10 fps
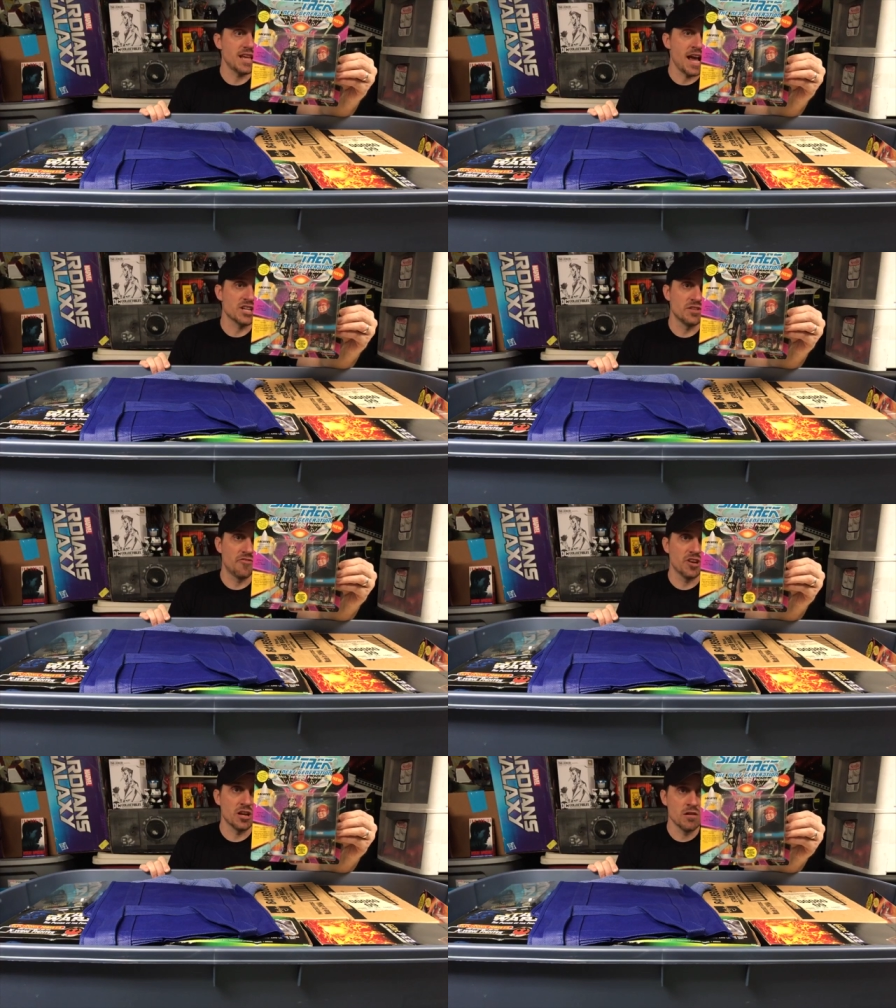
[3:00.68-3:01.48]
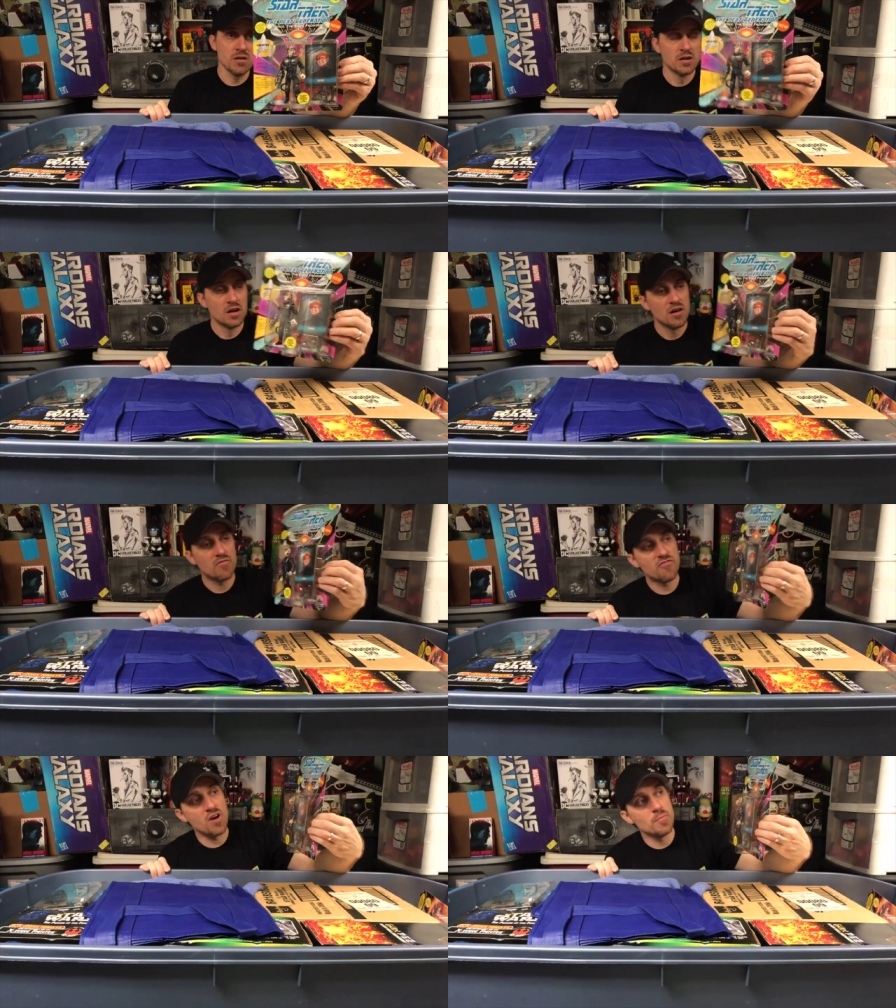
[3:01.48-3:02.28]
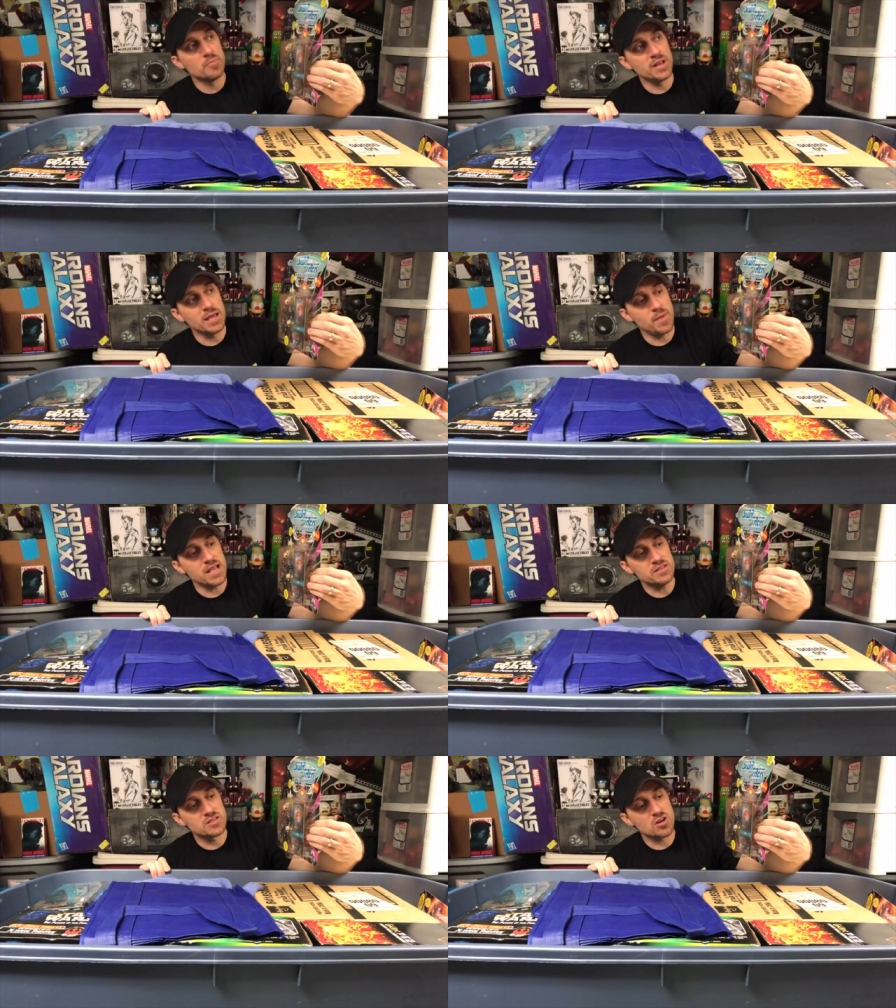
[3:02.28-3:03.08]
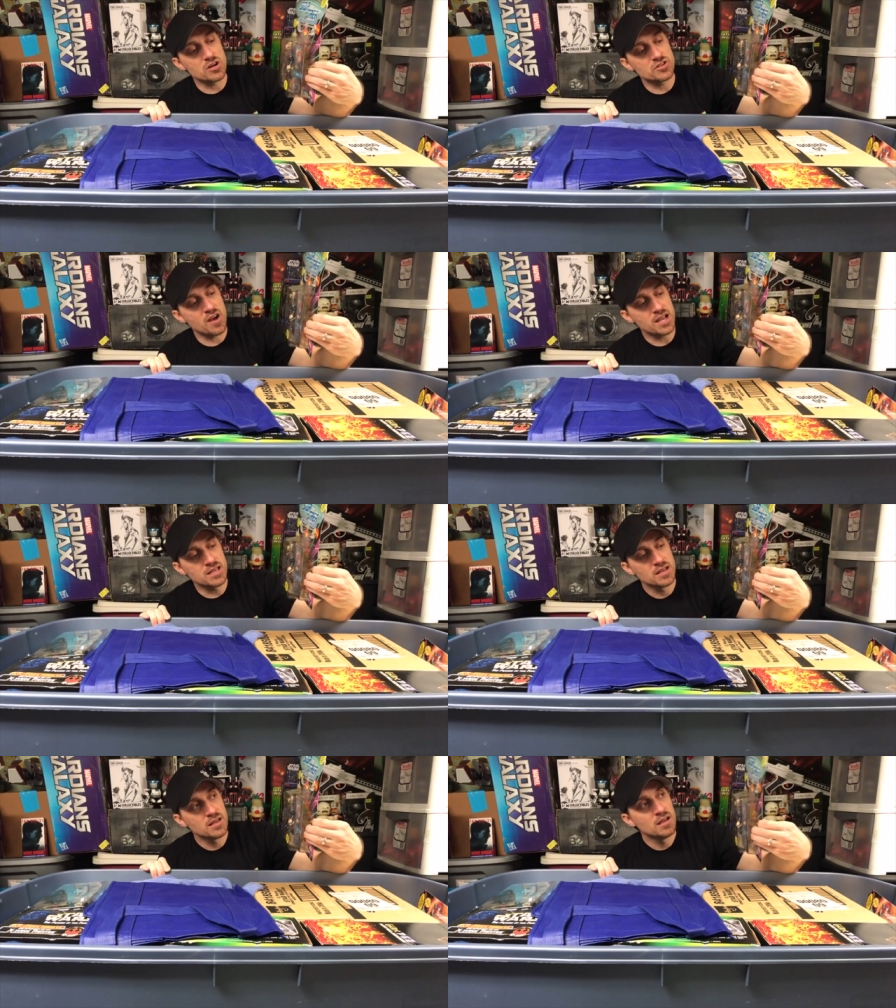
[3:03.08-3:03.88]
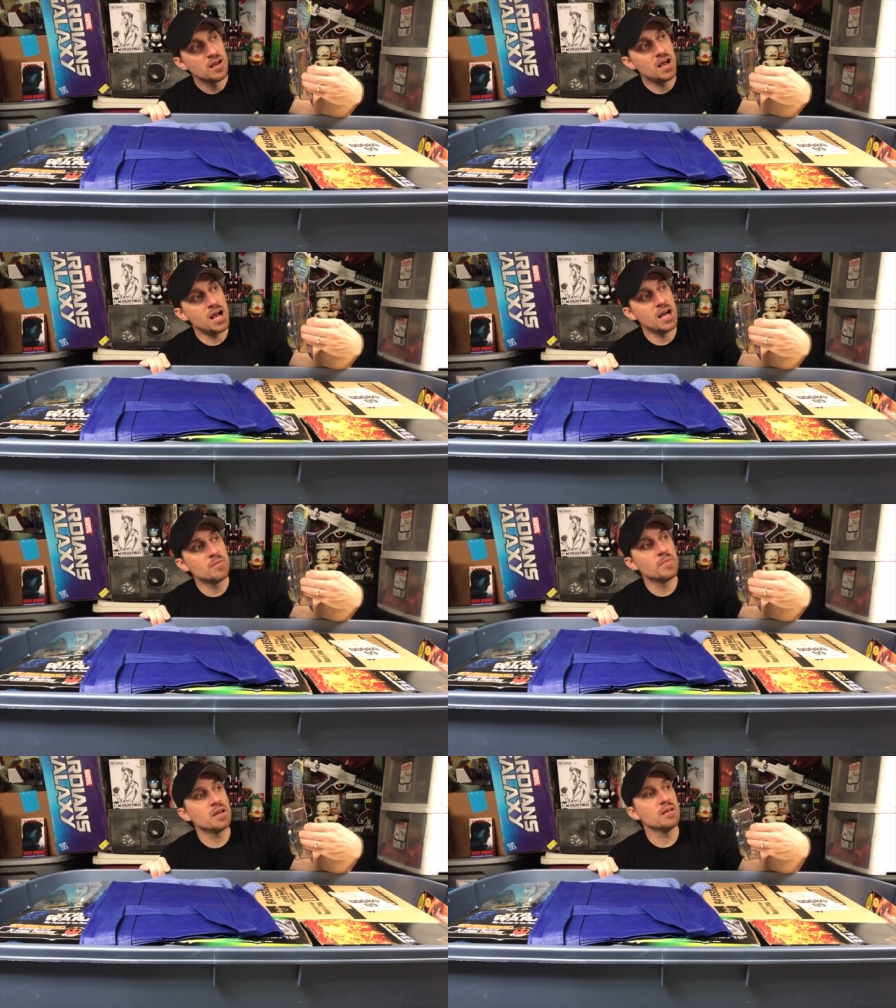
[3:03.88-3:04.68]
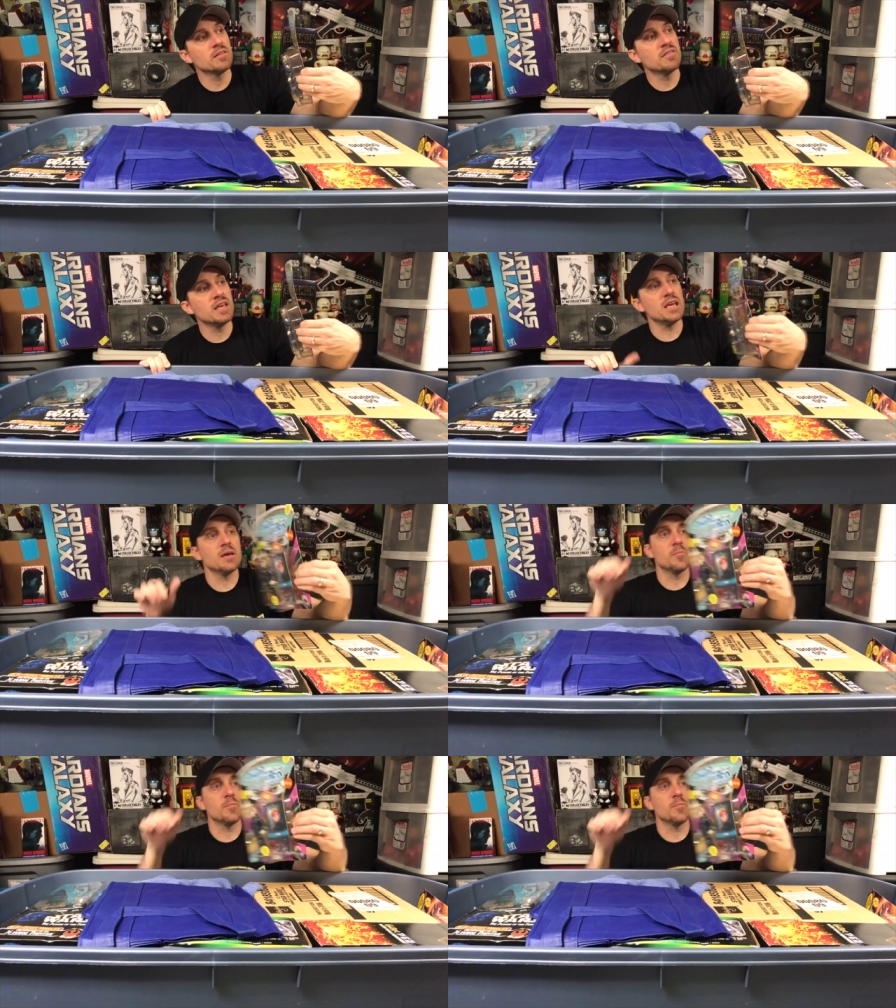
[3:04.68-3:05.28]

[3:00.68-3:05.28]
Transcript: action figure from Playmates, Star Trek. The